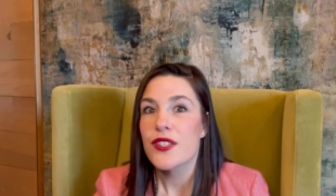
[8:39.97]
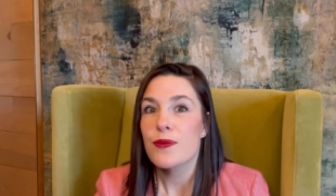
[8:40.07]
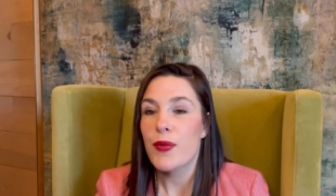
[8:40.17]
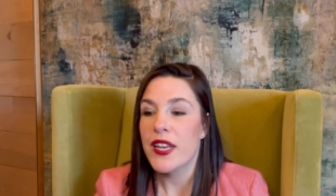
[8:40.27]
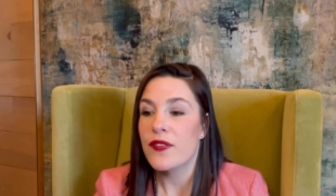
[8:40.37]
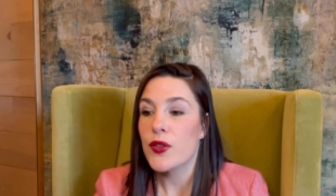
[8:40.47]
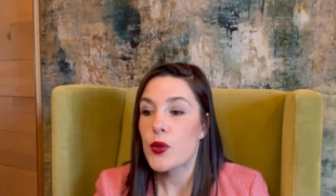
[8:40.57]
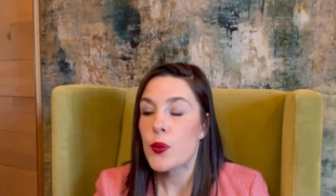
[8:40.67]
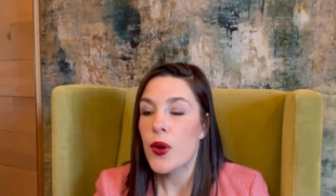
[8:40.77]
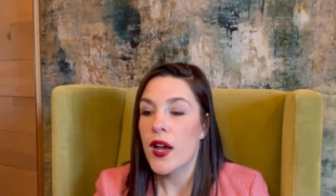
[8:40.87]
But if,
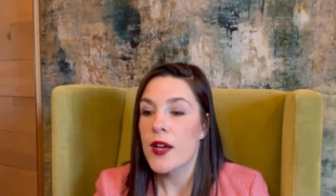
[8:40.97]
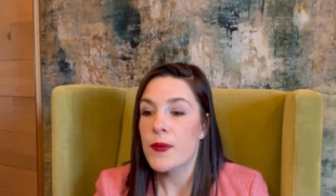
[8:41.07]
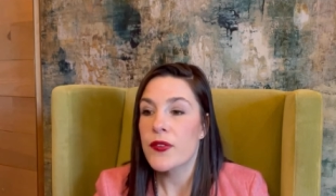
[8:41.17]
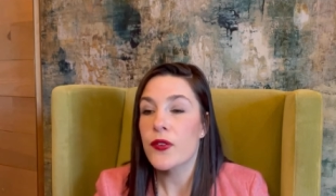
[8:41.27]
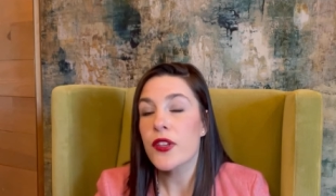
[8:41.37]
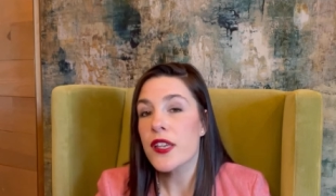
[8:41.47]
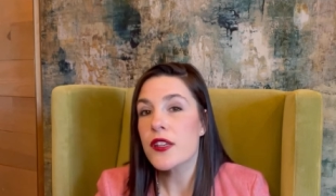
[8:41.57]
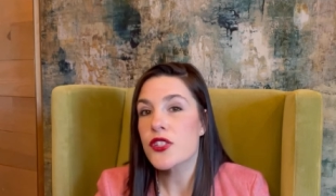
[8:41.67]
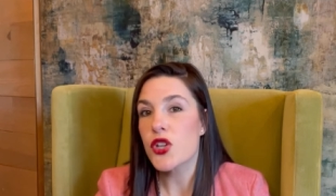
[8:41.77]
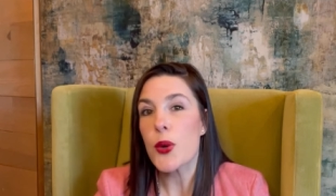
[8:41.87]
you, um, if you're looking to
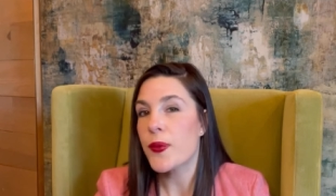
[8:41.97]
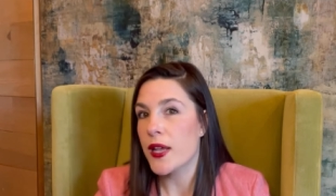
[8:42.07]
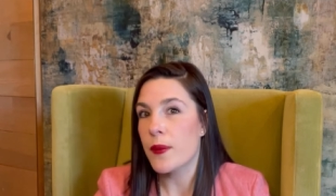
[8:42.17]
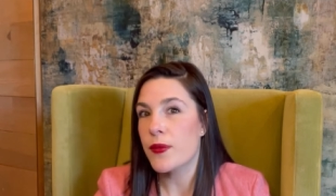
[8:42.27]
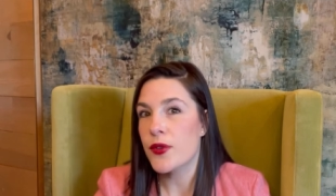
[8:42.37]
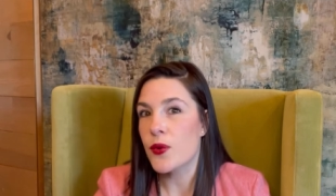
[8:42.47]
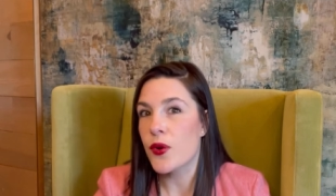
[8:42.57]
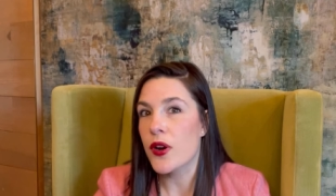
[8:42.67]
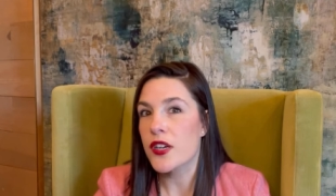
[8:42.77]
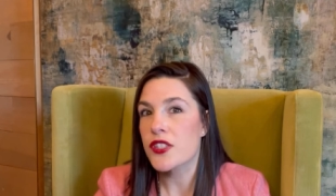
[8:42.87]
sharpen up
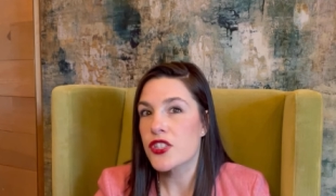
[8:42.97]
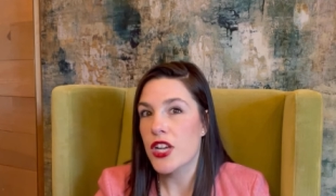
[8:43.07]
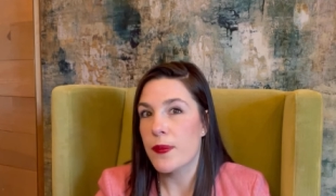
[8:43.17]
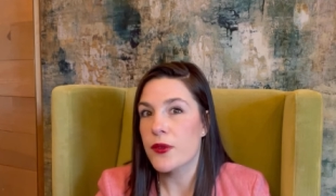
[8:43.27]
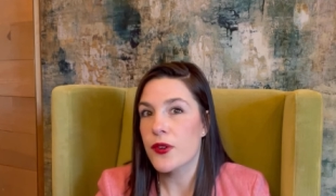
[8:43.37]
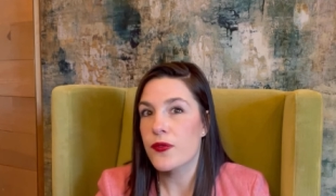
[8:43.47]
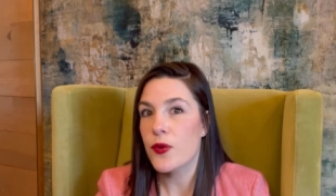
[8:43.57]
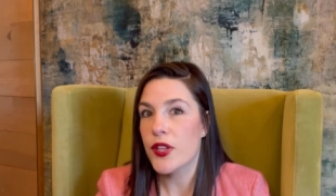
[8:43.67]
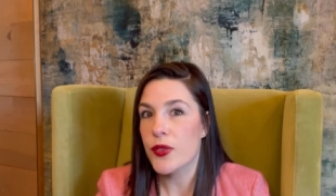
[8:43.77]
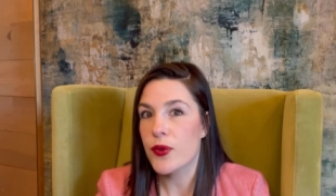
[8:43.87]
your Chapter
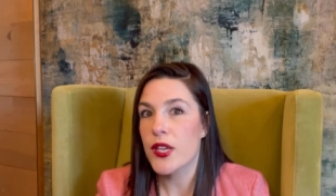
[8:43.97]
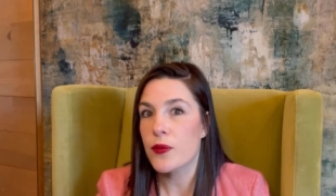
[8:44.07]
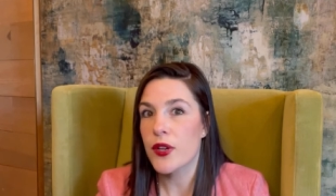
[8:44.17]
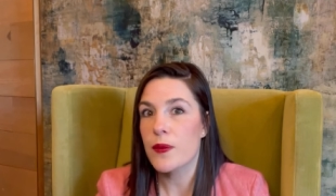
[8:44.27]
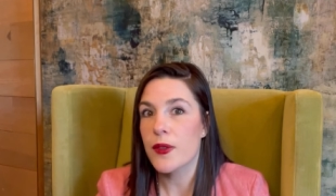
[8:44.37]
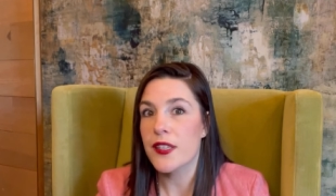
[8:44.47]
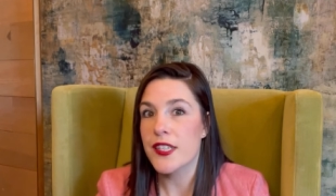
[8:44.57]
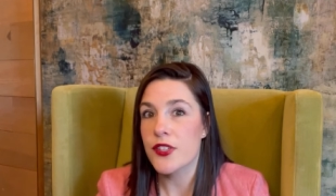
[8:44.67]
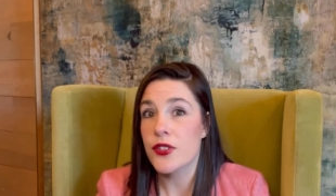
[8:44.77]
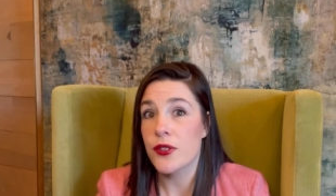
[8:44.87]
forty-three
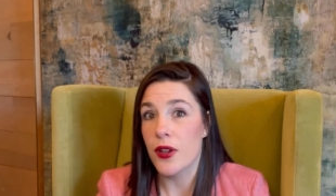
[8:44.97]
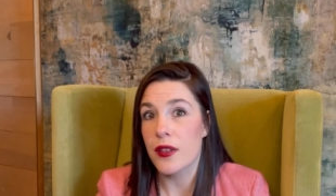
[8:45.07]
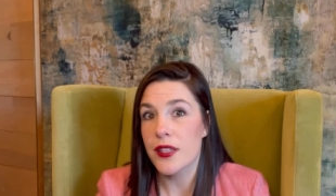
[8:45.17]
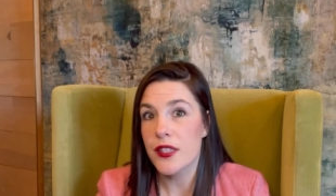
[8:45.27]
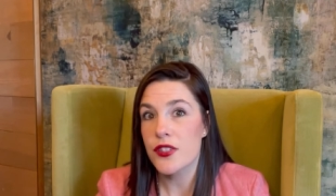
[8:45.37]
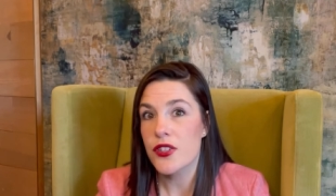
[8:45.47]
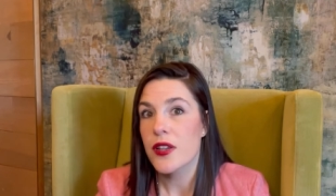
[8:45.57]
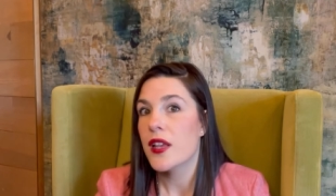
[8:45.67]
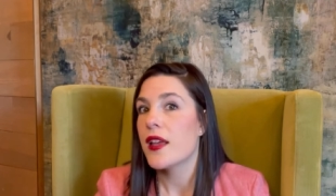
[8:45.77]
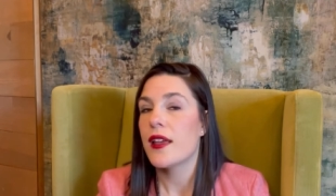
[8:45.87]
rehabilitation knowledge,
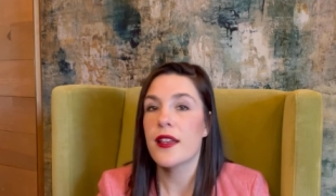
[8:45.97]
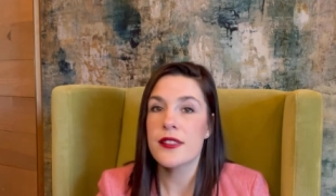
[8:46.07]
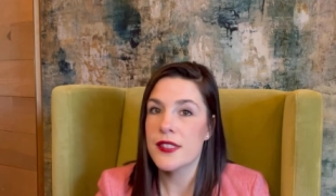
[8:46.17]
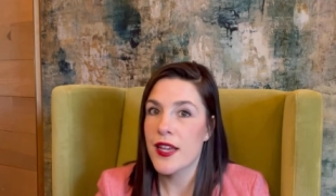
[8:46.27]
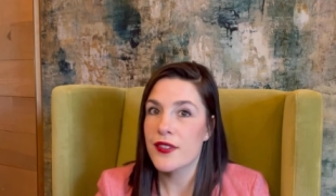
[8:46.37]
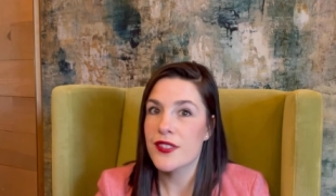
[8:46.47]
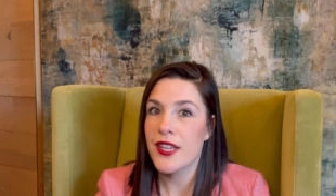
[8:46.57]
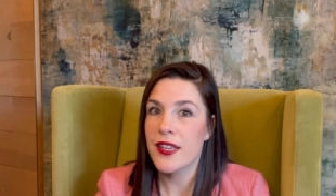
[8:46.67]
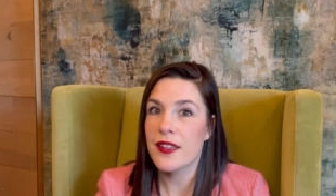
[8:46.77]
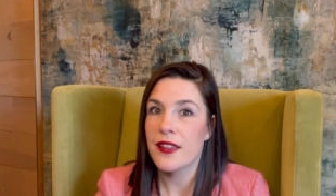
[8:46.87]
hands down,
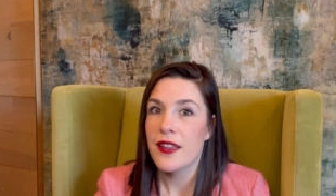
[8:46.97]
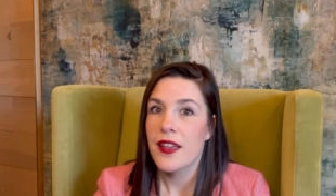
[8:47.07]
take